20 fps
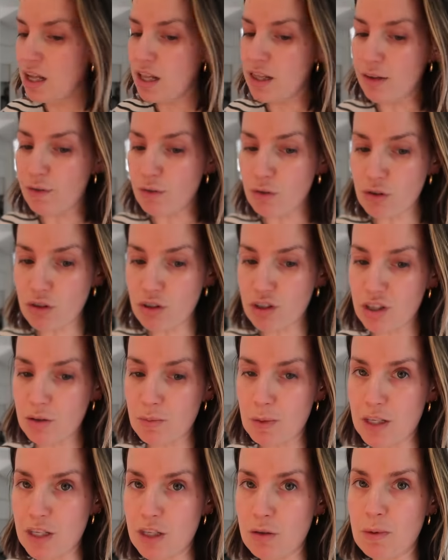They've also just
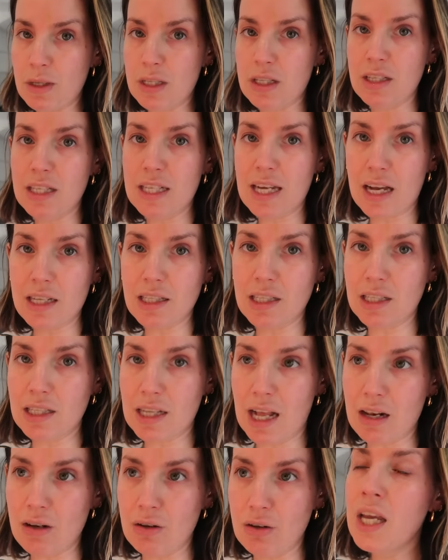messaged me because he has a
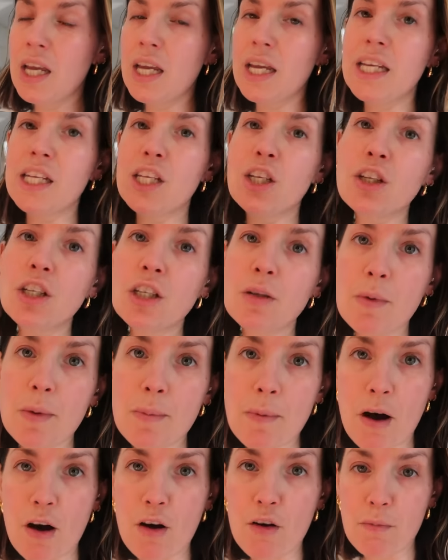salon. He used to be
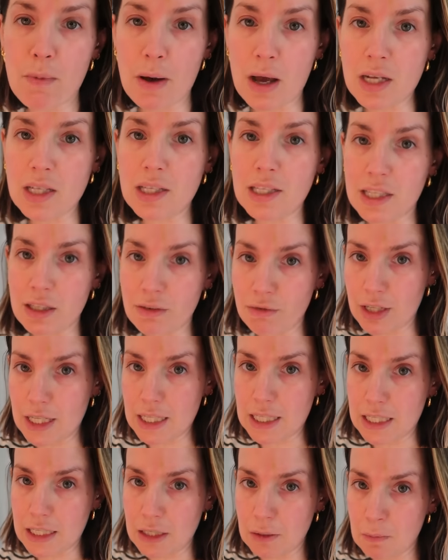part of Percy and
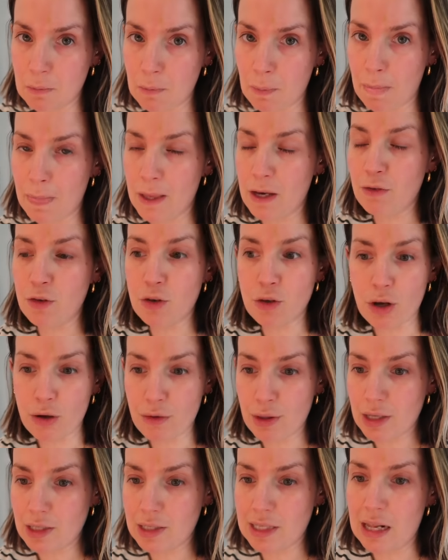Reed, if you know
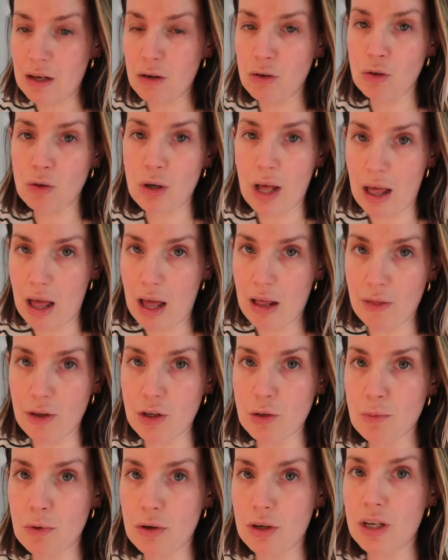that salon and
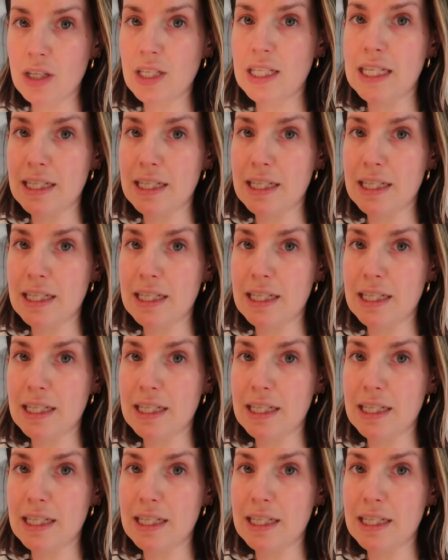those products.